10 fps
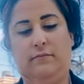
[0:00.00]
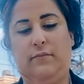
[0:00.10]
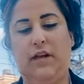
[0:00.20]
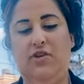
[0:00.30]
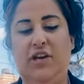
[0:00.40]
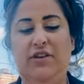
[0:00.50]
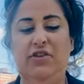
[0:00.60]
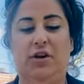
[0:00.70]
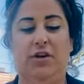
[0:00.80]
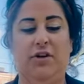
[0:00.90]
Jane
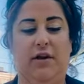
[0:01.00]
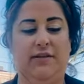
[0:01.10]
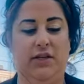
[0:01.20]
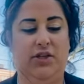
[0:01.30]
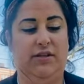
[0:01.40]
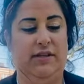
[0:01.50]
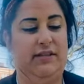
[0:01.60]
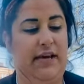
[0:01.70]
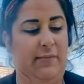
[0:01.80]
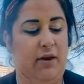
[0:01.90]
took her doll's dishes and a
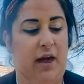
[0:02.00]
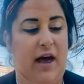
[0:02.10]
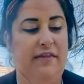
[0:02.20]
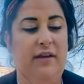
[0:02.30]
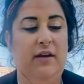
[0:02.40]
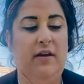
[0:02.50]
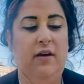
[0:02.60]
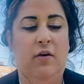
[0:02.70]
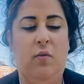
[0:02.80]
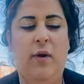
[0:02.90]
tablecloth.
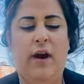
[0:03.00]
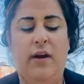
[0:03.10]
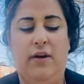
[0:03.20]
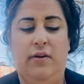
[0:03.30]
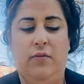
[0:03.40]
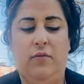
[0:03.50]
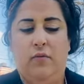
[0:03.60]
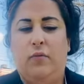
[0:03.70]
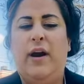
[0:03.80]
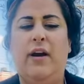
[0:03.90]
Where
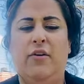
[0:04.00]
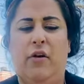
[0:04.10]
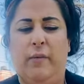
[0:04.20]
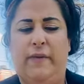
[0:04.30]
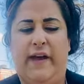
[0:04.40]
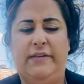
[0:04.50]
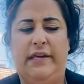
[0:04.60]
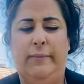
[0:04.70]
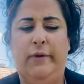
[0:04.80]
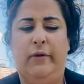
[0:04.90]
are you going with that
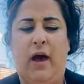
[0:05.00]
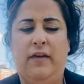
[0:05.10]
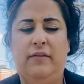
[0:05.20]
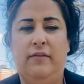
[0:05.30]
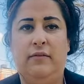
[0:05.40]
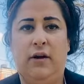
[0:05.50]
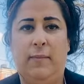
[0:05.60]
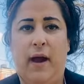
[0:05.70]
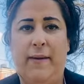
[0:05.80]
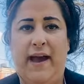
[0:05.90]
tablecloth? Her
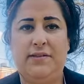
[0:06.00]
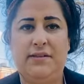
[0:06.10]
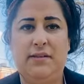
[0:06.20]
mom asked.